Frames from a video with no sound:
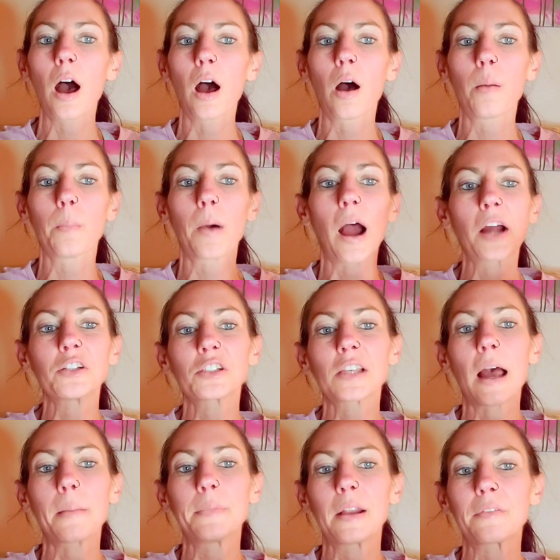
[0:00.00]
I
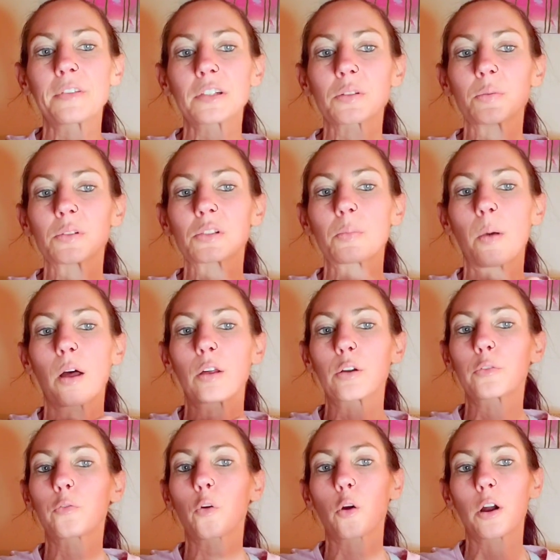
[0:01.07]
just happen to have this one
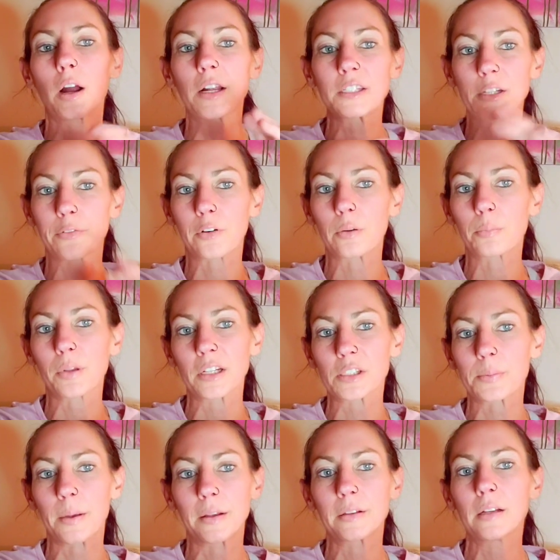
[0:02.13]
smaller for a different
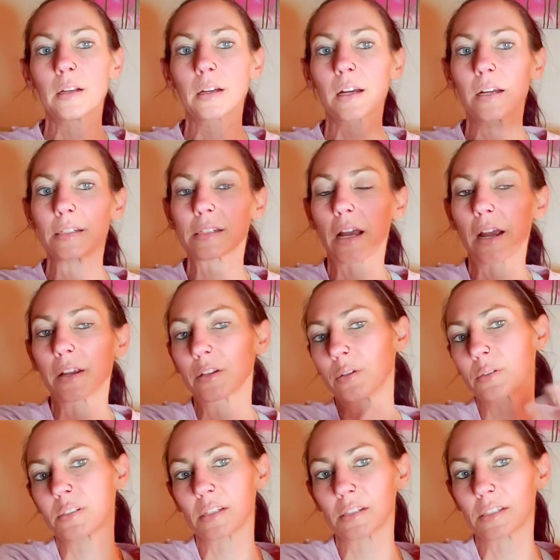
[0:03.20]
placement because I
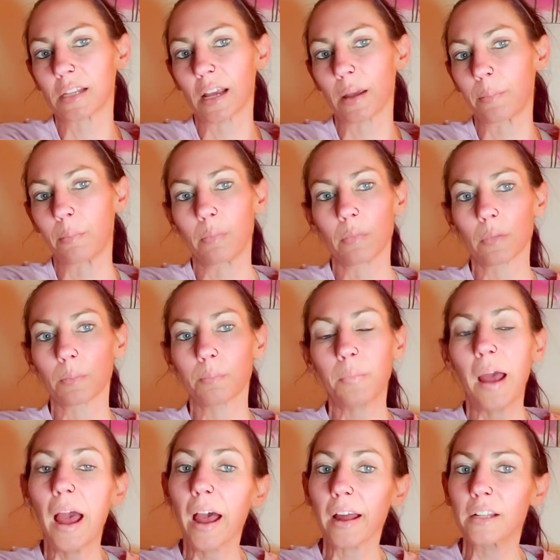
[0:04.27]
use the same
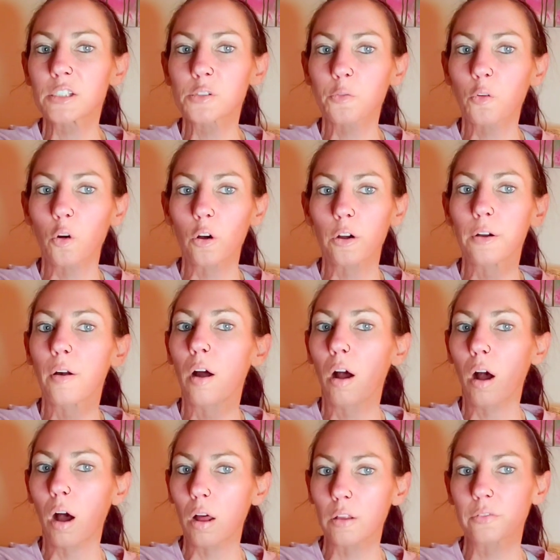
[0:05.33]
pads for
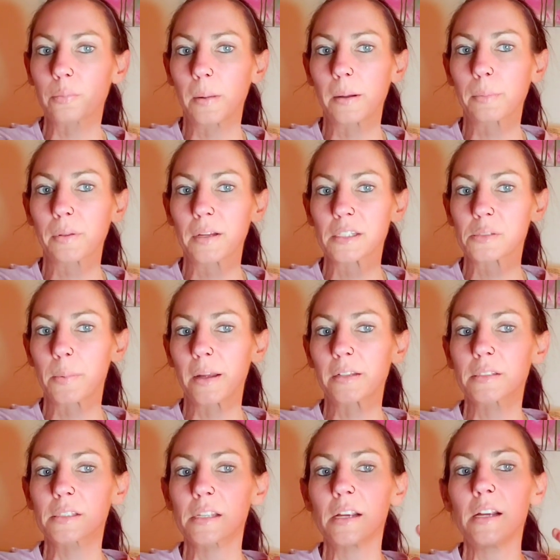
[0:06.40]
all of my
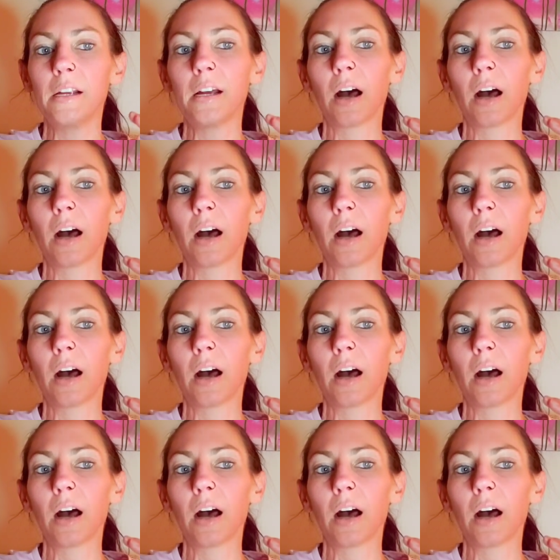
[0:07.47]
placements.